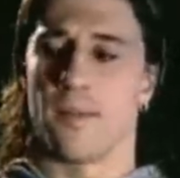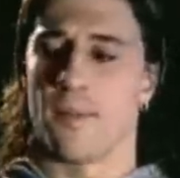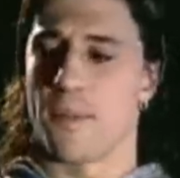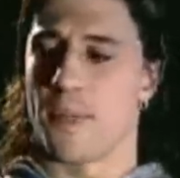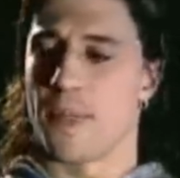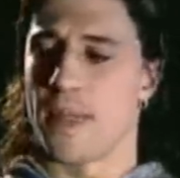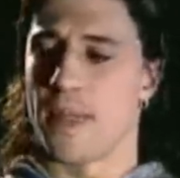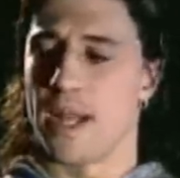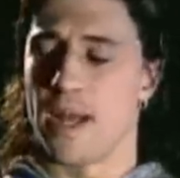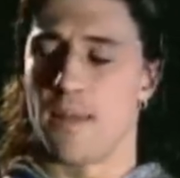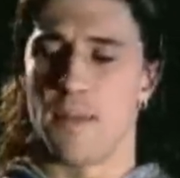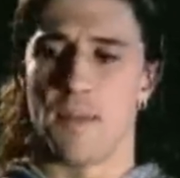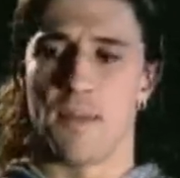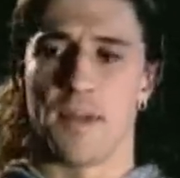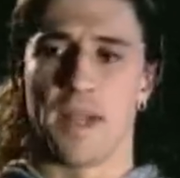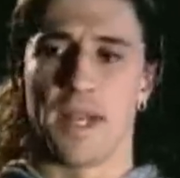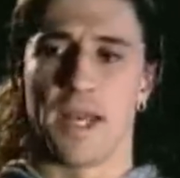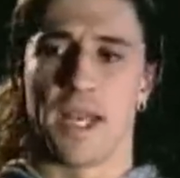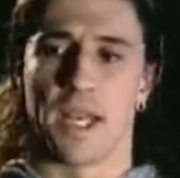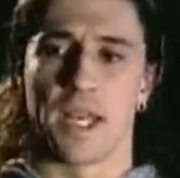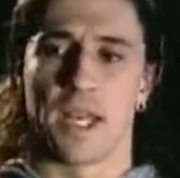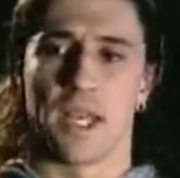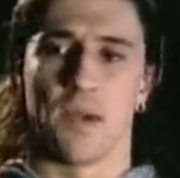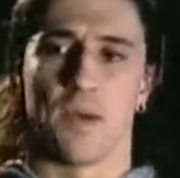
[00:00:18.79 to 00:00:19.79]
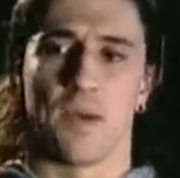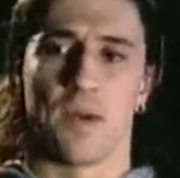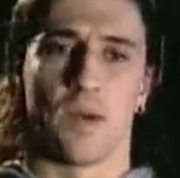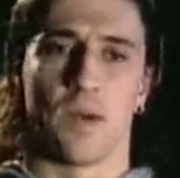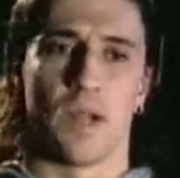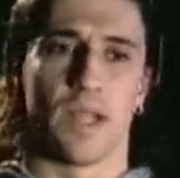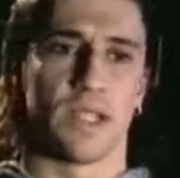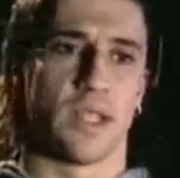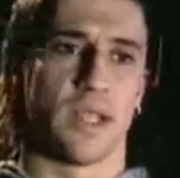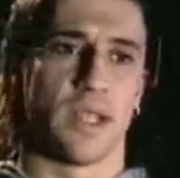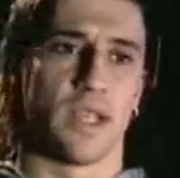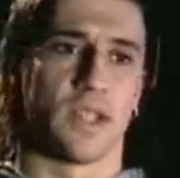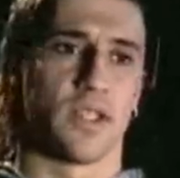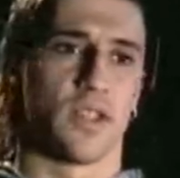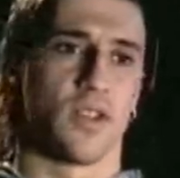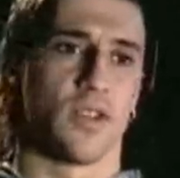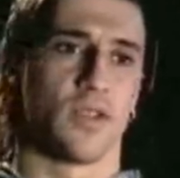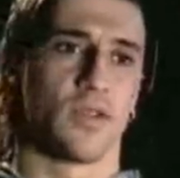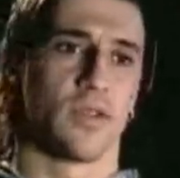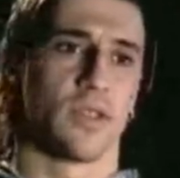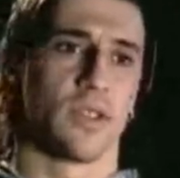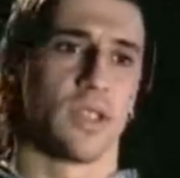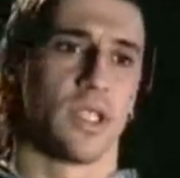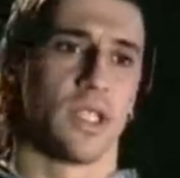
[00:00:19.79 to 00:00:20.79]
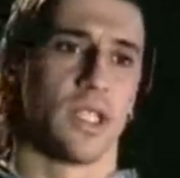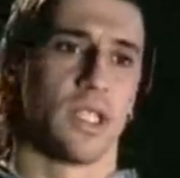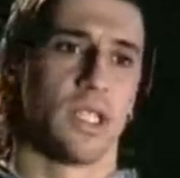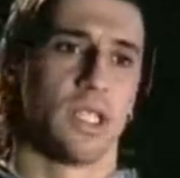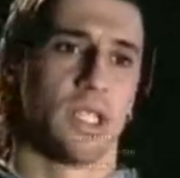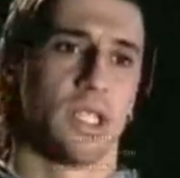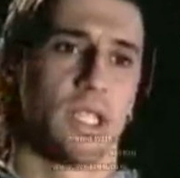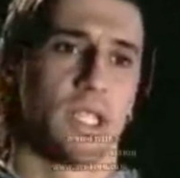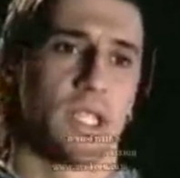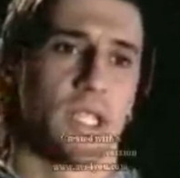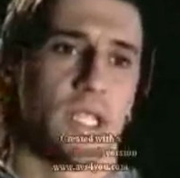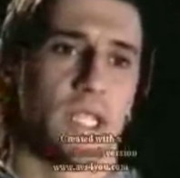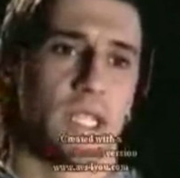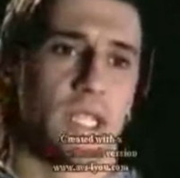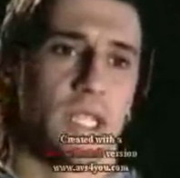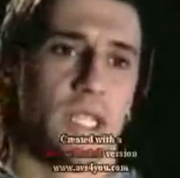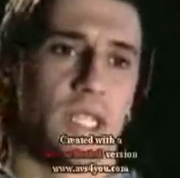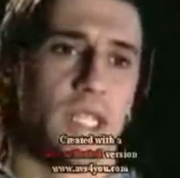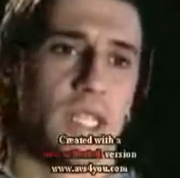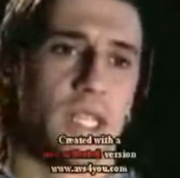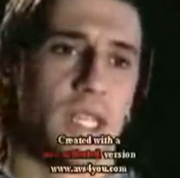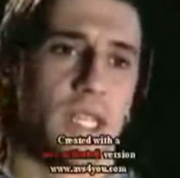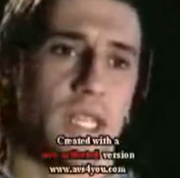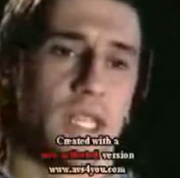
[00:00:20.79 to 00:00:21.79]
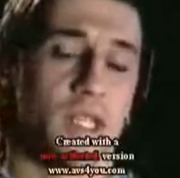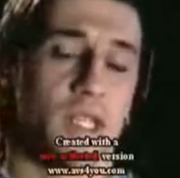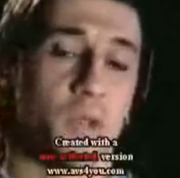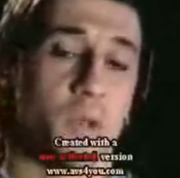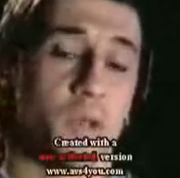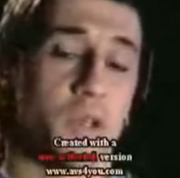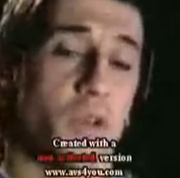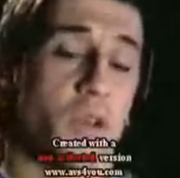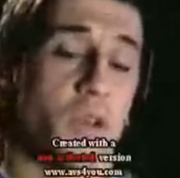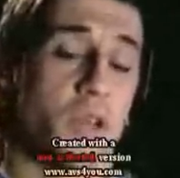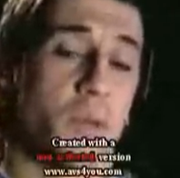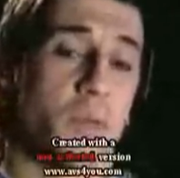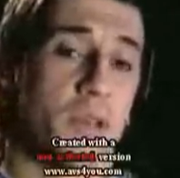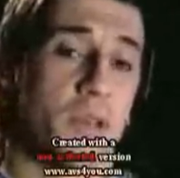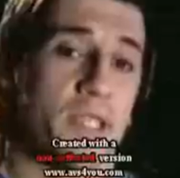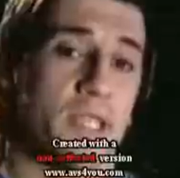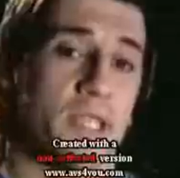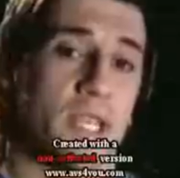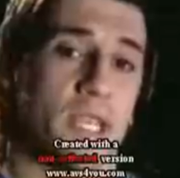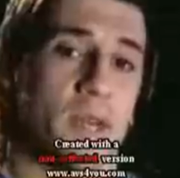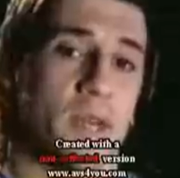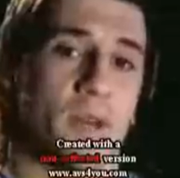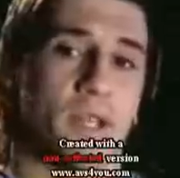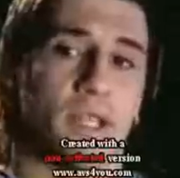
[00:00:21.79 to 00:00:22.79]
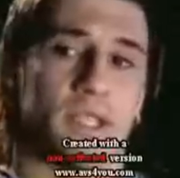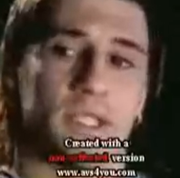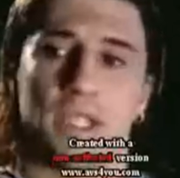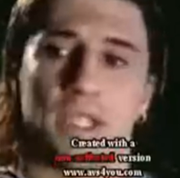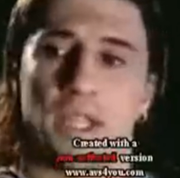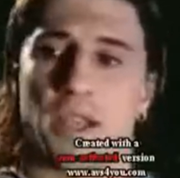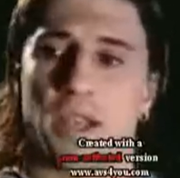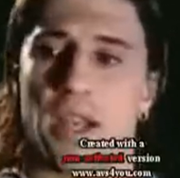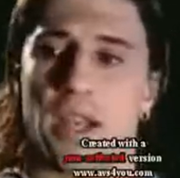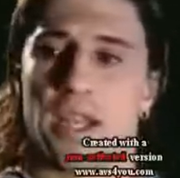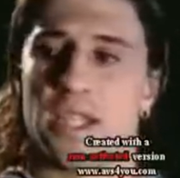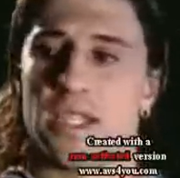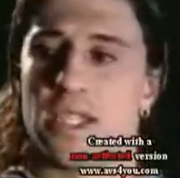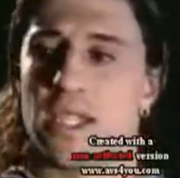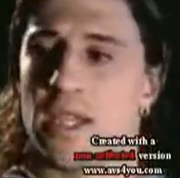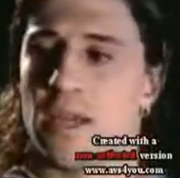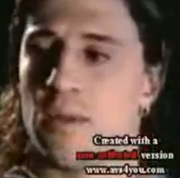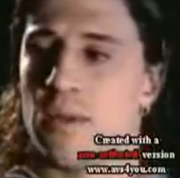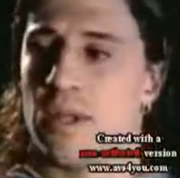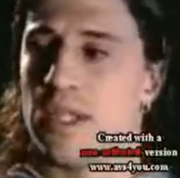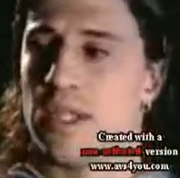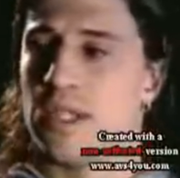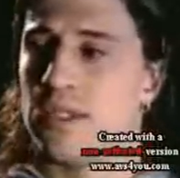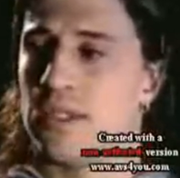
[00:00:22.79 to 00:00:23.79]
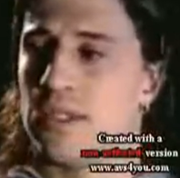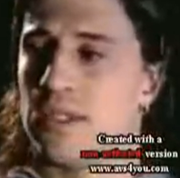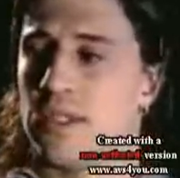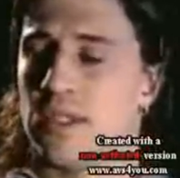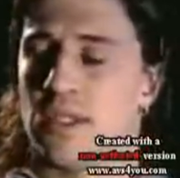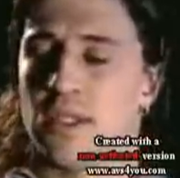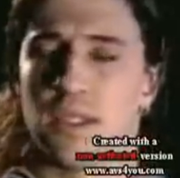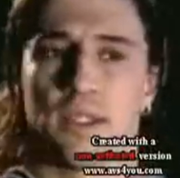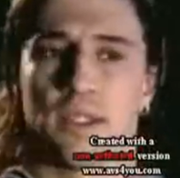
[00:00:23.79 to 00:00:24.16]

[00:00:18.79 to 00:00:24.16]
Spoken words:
My main dreams were to play for River Plate's first team and then for the Argentina national team.